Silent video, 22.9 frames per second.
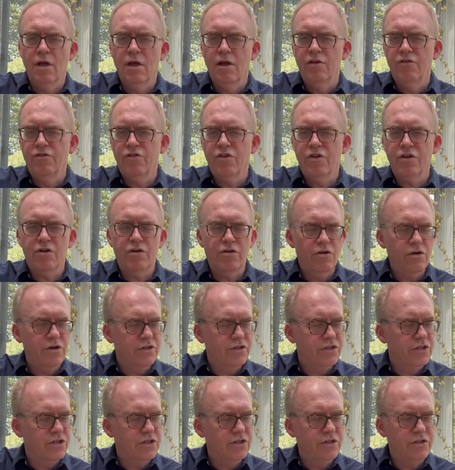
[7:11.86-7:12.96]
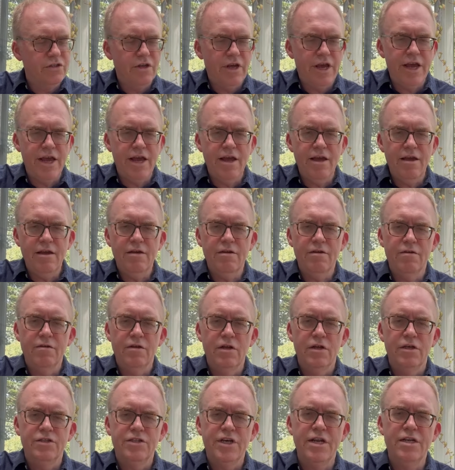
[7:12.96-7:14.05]
So the chorus is A,
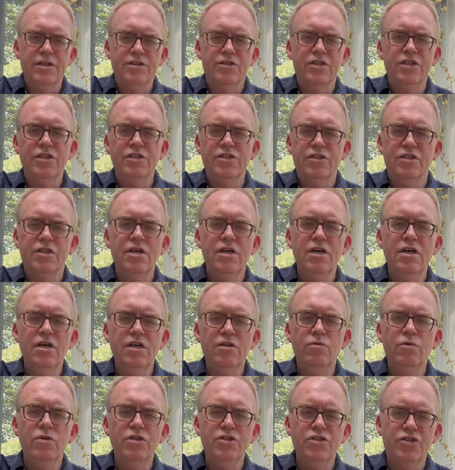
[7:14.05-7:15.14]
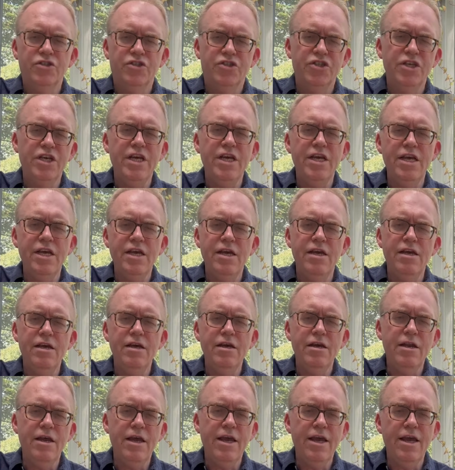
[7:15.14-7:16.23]
Tennessee Stud was G
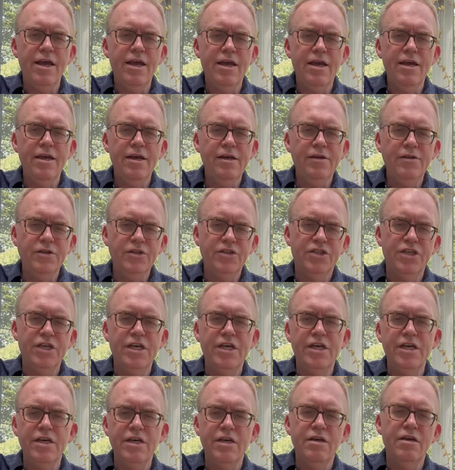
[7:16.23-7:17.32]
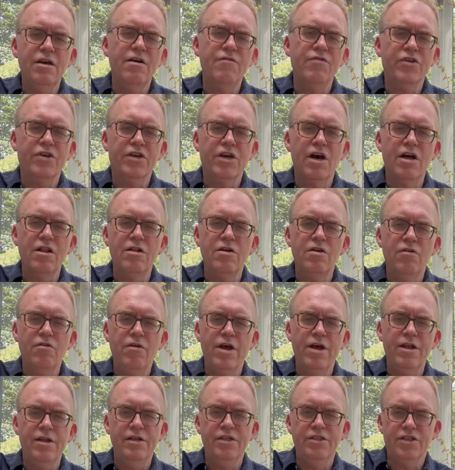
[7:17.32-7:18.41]
and A, the D of the colour
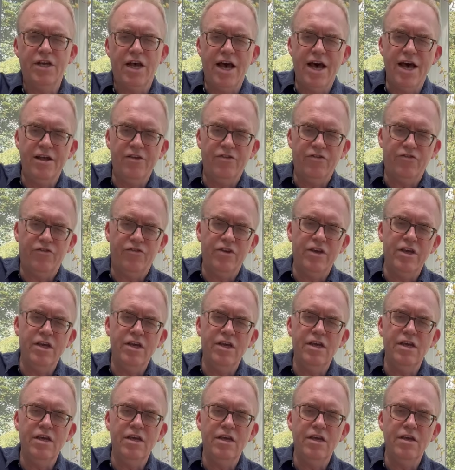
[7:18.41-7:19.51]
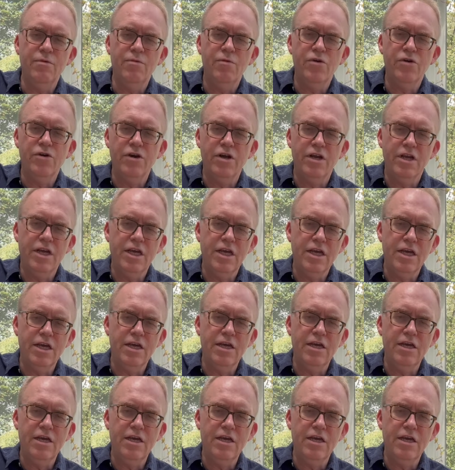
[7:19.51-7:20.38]
and his eyes C were E.